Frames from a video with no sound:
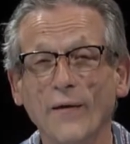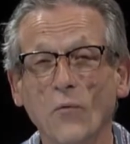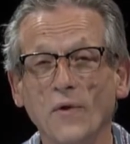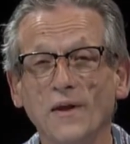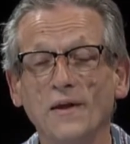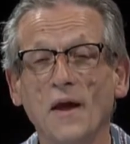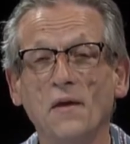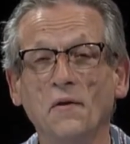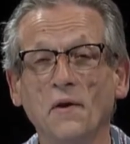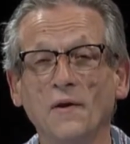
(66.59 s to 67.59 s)
we didn't get
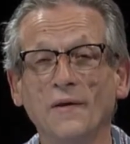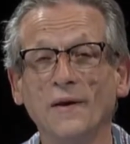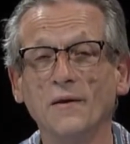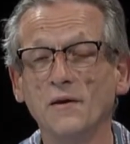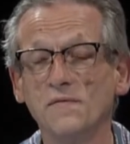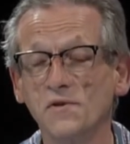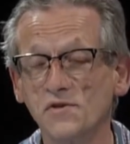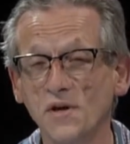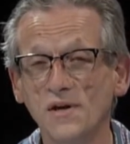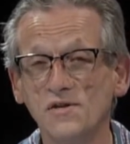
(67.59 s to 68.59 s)
nearly enough
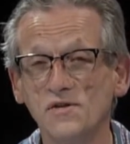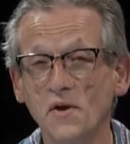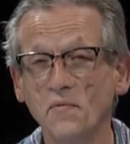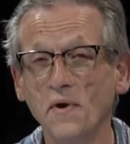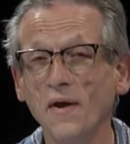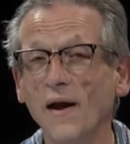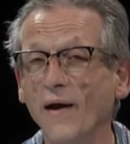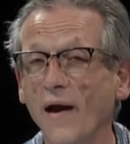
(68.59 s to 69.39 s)
discussed, so we uh,